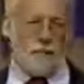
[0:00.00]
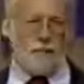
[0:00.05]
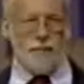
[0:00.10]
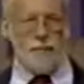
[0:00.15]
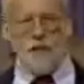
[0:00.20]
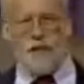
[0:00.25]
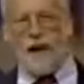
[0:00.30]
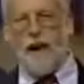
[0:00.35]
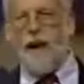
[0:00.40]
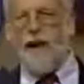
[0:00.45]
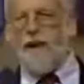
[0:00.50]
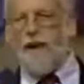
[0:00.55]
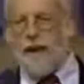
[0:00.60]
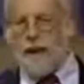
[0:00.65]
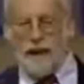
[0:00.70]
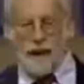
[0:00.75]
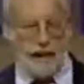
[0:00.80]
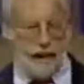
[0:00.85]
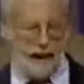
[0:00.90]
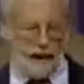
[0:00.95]
of the bizarre
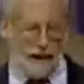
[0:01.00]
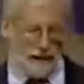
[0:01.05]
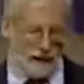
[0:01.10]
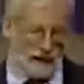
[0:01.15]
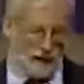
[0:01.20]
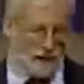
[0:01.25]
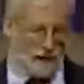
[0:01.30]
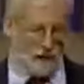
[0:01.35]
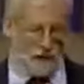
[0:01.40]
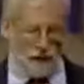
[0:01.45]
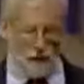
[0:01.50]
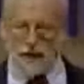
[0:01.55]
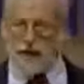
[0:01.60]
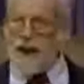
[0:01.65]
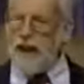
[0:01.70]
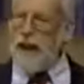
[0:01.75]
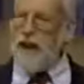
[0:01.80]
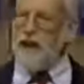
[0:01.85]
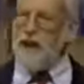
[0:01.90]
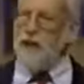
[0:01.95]
details, some of which
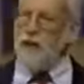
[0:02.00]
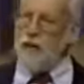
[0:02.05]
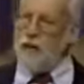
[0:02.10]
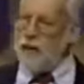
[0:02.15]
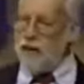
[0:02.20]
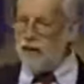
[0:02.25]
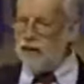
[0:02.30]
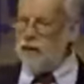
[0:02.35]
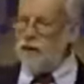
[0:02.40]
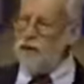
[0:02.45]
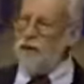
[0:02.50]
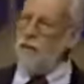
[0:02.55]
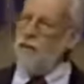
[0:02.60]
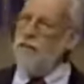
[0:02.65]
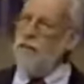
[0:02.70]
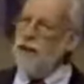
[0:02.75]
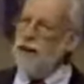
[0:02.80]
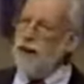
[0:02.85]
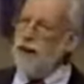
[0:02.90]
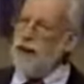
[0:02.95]
Stan alluded to,
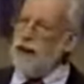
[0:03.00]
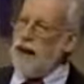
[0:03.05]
